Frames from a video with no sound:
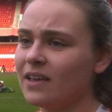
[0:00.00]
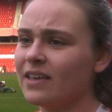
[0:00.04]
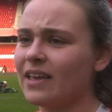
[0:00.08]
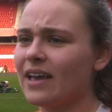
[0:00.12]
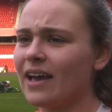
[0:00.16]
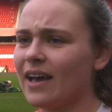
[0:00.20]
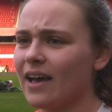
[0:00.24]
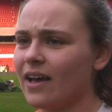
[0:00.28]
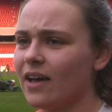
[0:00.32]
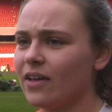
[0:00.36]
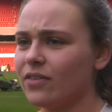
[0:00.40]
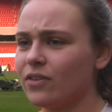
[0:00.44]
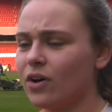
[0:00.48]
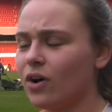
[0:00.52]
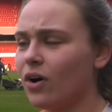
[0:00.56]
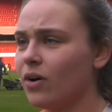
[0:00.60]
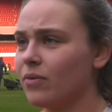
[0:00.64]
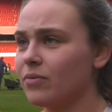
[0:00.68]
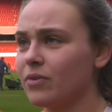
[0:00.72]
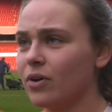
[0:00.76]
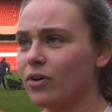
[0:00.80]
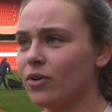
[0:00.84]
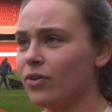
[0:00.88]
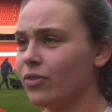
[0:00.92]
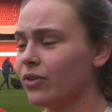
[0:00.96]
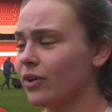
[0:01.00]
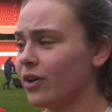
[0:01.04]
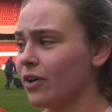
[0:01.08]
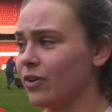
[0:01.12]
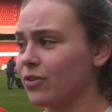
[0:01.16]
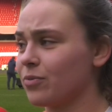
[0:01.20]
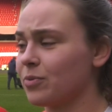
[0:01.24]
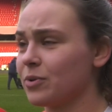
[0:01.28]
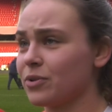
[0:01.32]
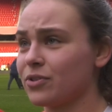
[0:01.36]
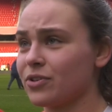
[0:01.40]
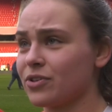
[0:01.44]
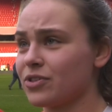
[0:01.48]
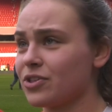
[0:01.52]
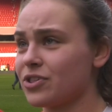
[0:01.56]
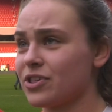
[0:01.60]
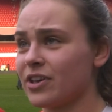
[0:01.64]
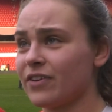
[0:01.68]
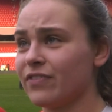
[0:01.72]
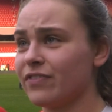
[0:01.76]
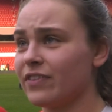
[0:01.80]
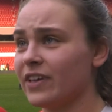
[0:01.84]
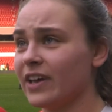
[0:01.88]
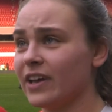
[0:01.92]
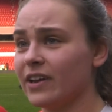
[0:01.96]
Yeah, all the girls put such a
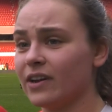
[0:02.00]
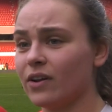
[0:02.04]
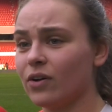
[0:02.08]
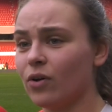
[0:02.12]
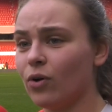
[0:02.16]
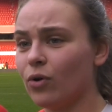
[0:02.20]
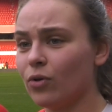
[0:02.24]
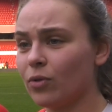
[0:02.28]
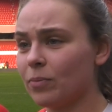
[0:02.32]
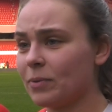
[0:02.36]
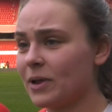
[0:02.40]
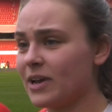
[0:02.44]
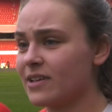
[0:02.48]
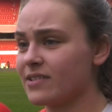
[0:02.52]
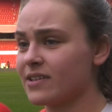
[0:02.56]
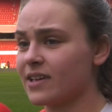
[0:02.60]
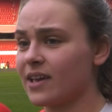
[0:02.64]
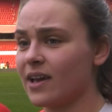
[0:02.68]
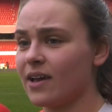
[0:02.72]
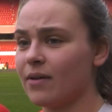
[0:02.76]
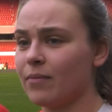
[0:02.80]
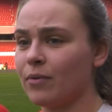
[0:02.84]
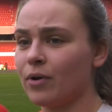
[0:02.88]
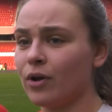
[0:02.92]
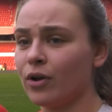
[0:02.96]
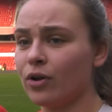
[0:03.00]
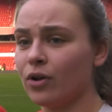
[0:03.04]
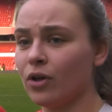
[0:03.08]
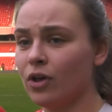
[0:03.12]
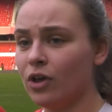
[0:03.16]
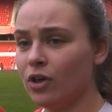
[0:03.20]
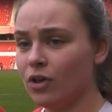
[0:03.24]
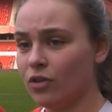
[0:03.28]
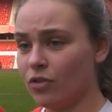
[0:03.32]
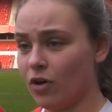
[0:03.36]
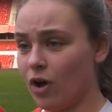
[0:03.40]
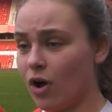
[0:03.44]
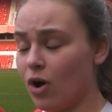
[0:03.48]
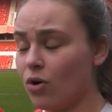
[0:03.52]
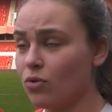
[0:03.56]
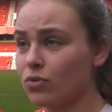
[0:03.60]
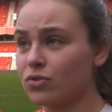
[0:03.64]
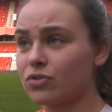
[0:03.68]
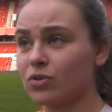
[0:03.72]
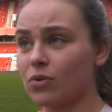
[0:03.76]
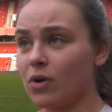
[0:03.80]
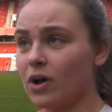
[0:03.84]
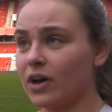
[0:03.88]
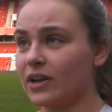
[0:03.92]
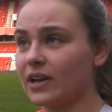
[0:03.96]
shift in, all the players that came on, the
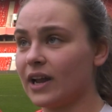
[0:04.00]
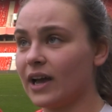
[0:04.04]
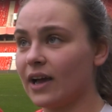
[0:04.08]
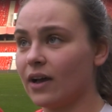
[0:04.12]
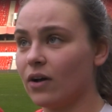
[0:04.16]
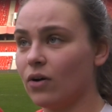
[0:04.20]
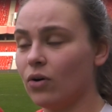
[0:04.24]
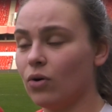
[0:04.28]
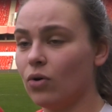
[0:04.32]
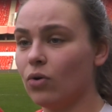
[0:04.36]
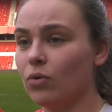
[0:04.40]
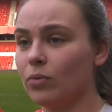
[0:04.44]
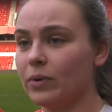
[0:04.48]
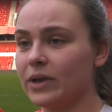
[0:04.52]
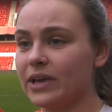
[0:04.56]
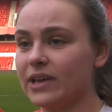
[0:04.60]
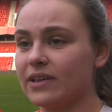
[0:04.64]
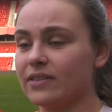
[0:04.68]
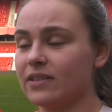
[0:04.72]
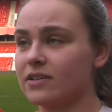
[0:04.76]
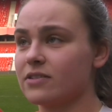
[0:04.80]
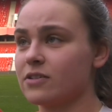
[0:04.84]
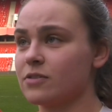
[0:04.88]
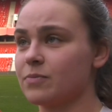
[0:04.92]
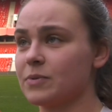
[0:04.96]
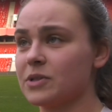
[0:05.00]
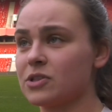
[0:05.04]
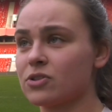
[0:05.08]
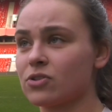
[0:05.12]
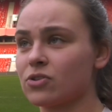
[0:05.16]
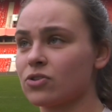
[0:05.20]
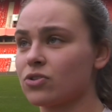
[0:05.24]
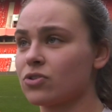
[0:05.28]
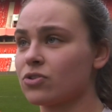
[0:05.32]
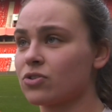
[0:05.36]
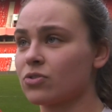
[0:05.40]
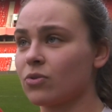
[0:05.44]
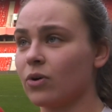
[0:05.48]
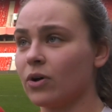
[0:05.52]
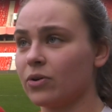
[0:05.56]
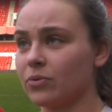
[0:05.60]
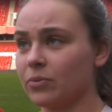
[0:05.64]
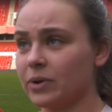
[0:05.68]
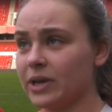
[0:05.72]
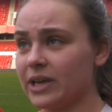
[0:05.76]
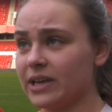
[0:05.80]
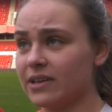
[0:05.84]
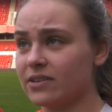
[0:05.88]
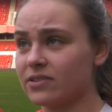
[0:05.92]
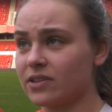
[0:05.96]
whole squad, like all week, this has been such a
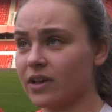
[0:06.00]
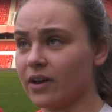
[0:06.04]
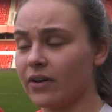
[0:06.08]
squad week.